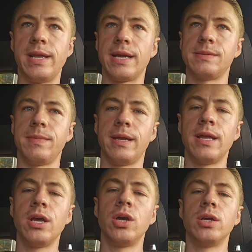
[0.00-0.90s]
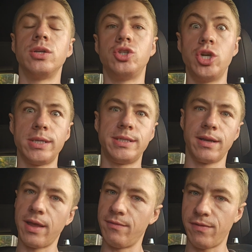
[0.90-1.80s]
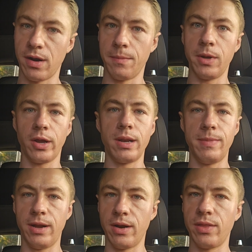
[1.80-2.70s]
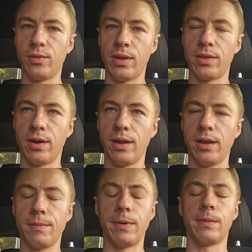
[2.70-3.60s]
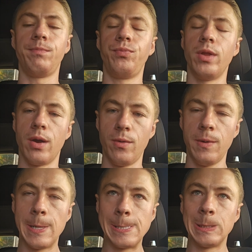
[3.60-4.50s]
texts me, just to confirm, you're going to be here at 3:30. I'm like, no.